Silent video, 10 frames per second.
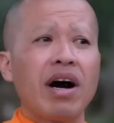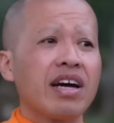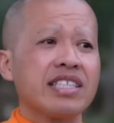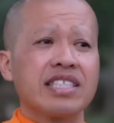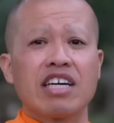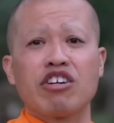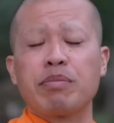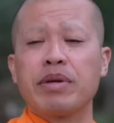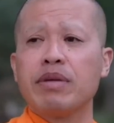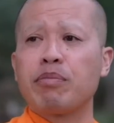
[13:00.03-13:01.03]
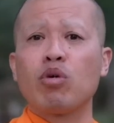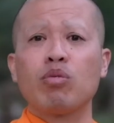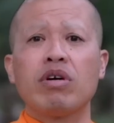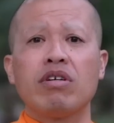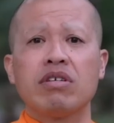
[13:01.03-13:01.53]
monastery, people
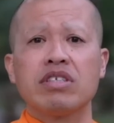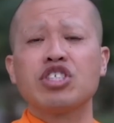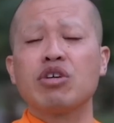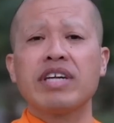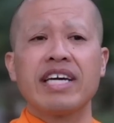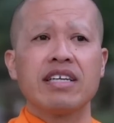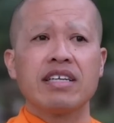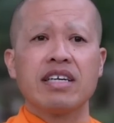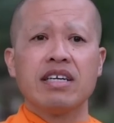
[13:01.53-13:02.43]
will donate,